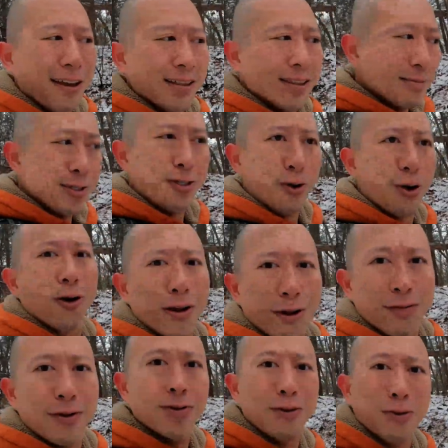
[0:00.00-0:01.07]
the majority
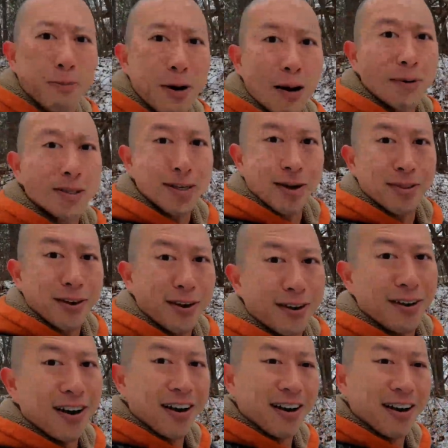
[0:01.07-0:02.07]
of YouTube comments out there.